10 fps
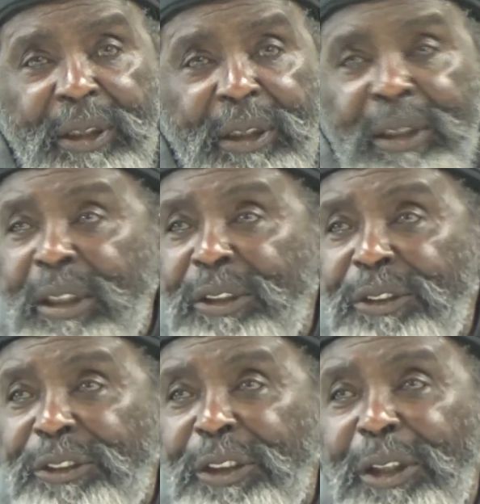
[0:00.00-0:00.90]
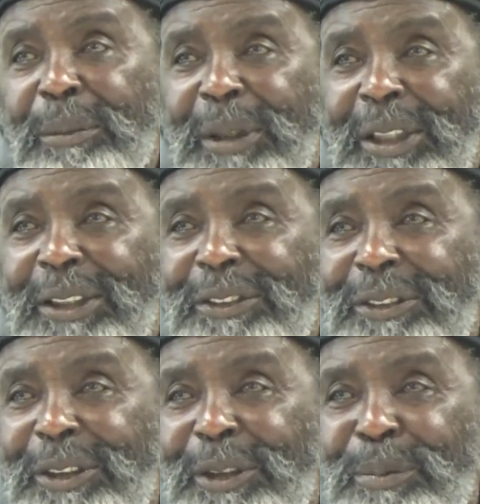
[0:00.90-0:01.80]
And then you start making
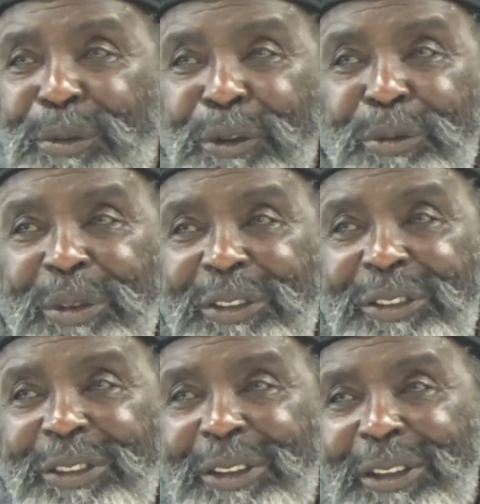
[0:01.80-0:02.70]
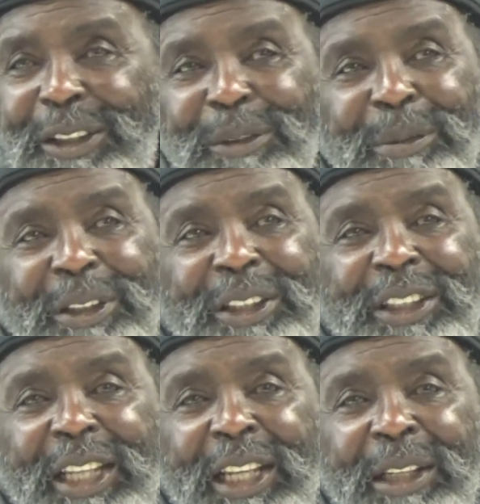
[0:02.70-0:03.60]
improvements, a little bit at a
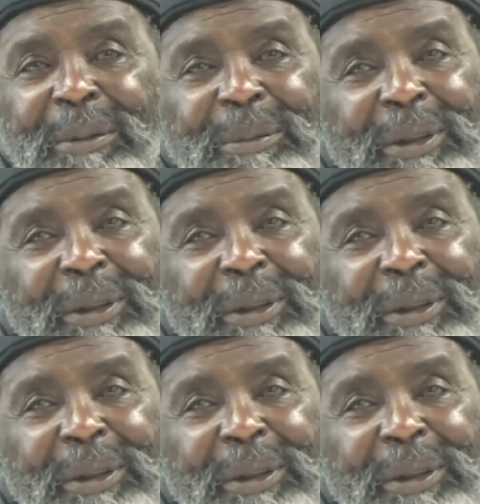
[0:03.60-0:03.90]
time.